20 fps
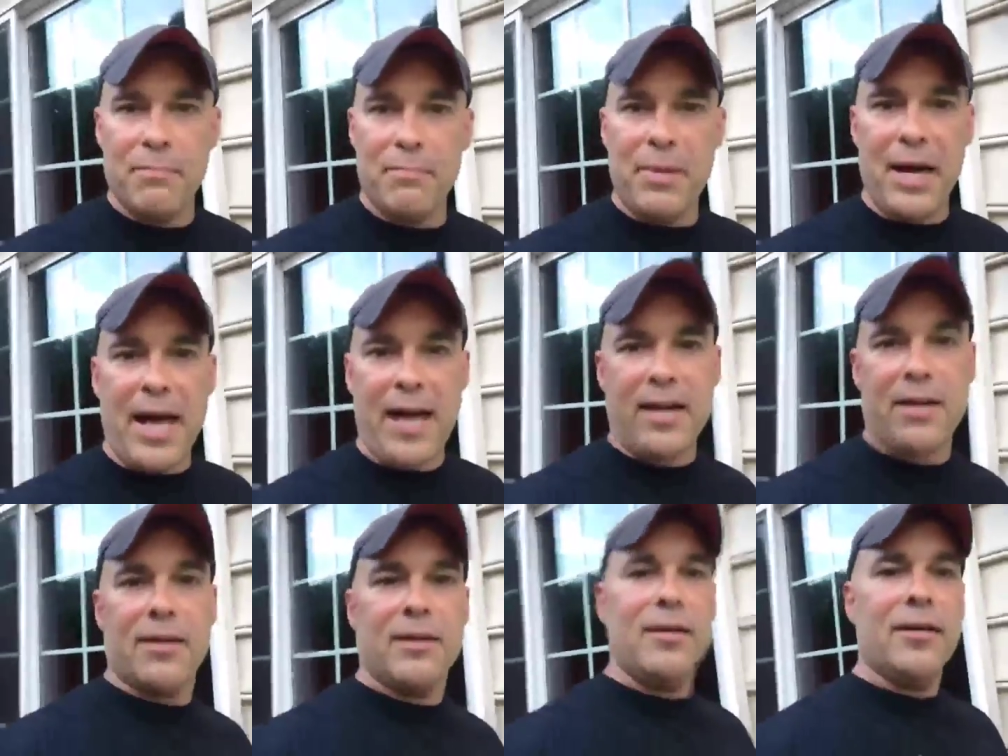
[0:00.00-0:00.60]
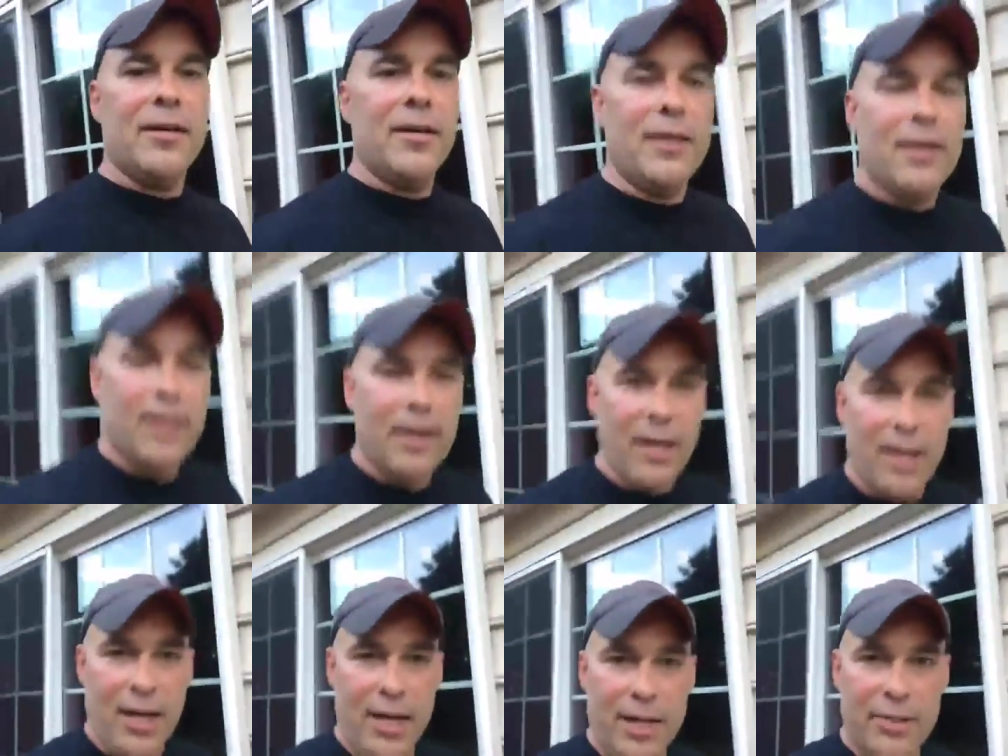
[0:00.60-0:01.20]
I'm back.
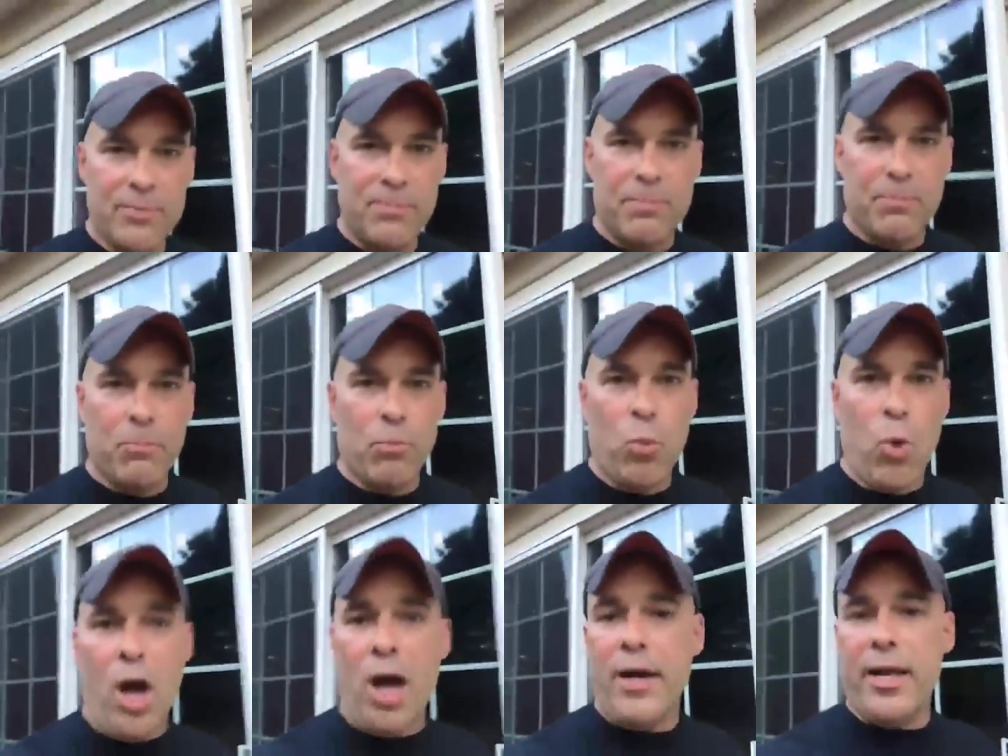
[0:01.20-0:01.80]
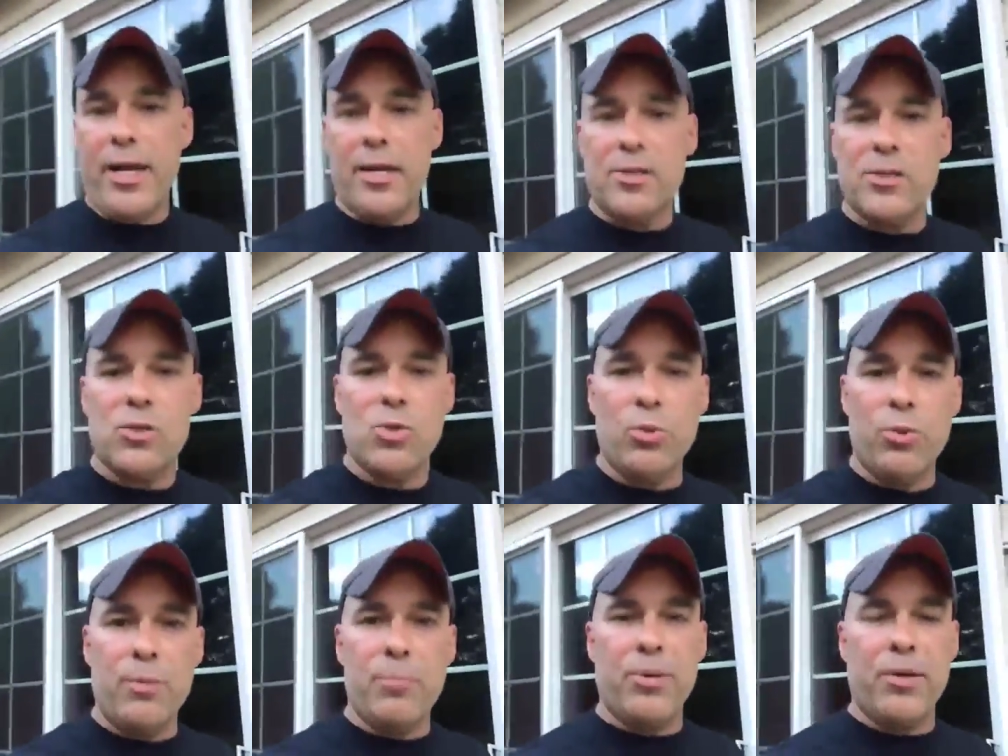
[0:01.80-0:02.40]
Juan
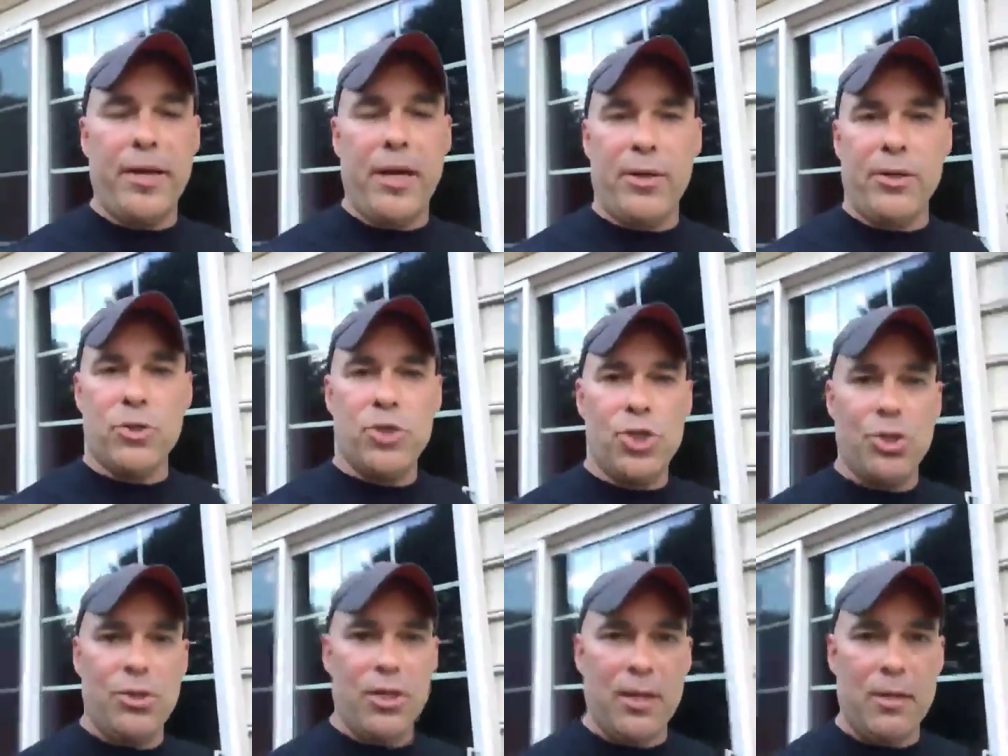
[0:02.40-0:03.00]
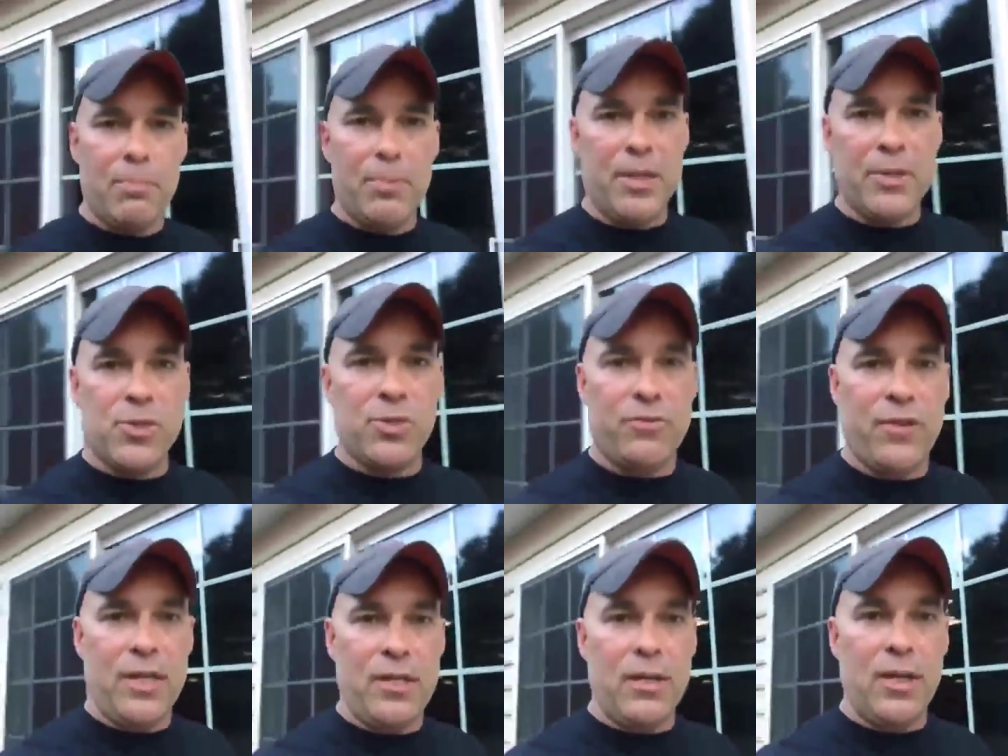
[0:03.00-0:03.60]
asks, do we plan on shooting in
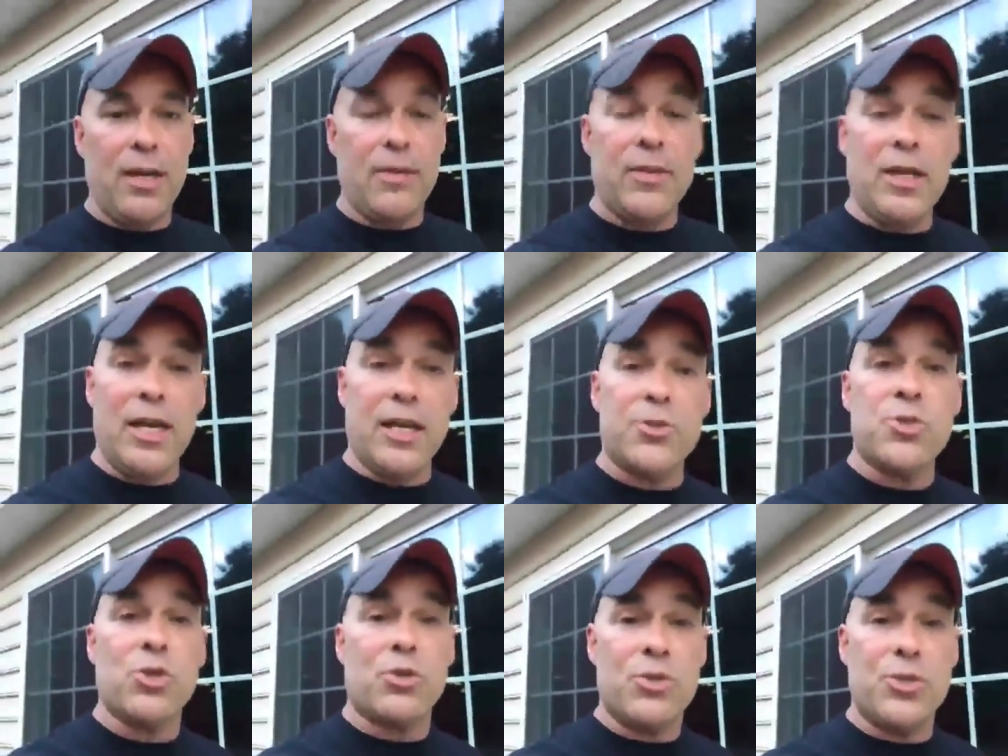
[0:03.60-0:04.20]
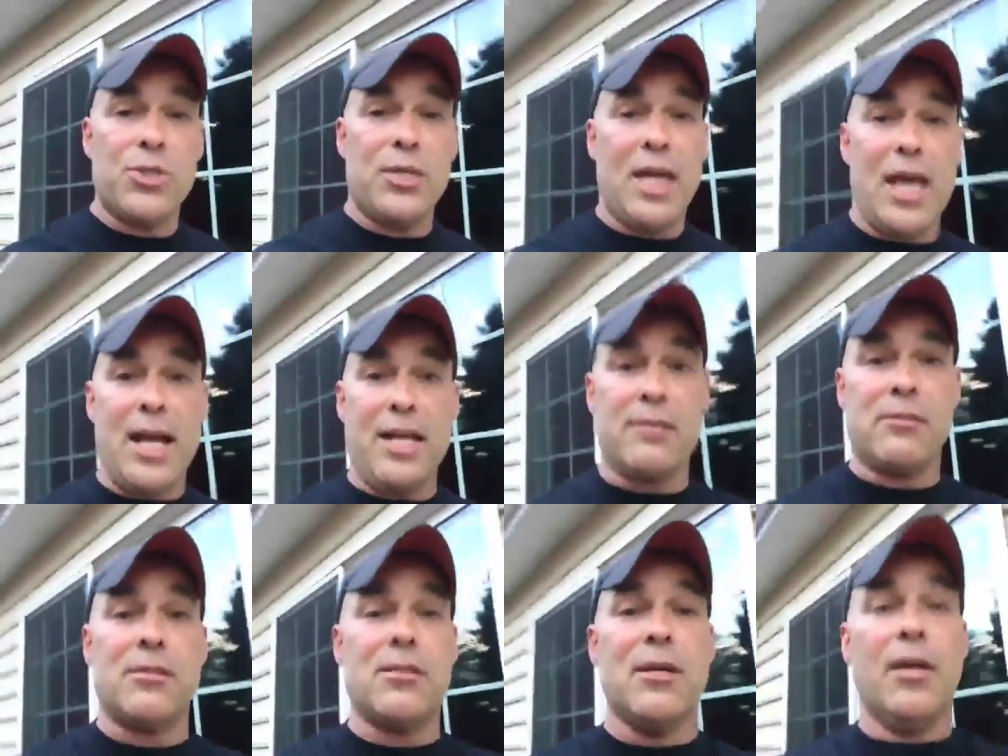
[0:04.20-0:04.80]
Pennsylvania again? The answer is
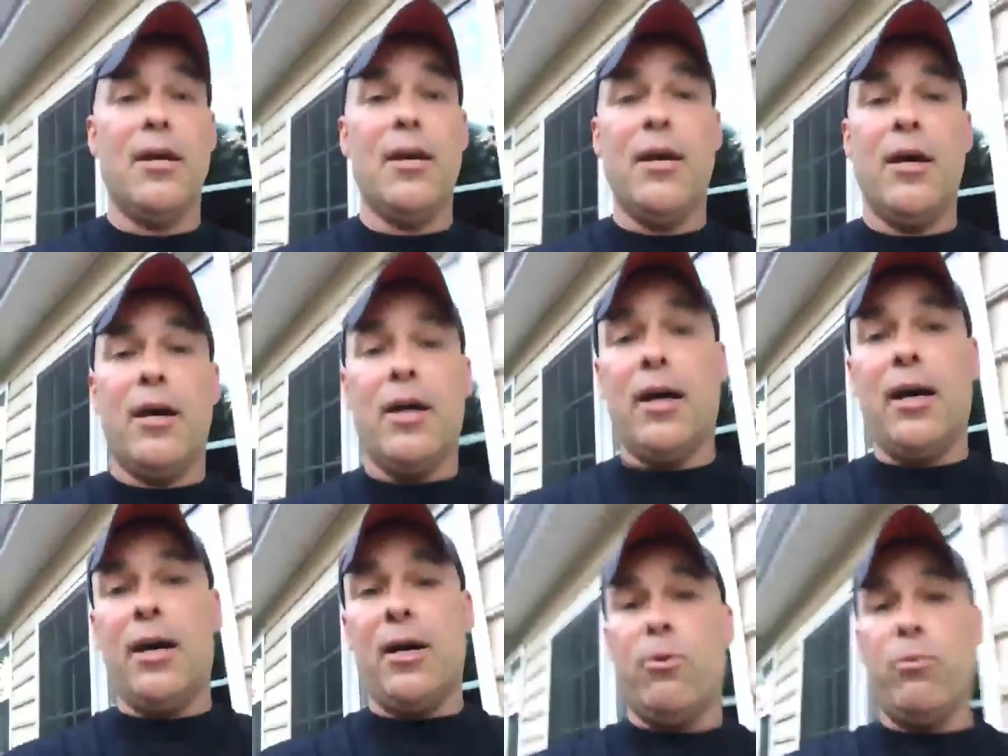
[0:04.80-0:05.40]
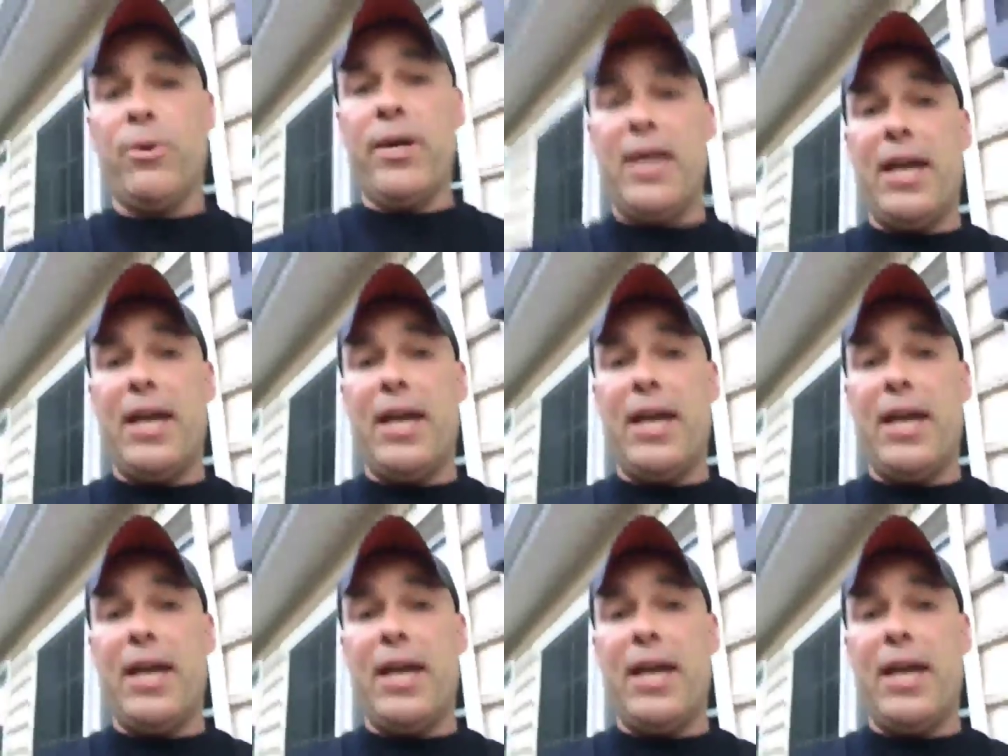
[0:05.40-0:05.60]
yes.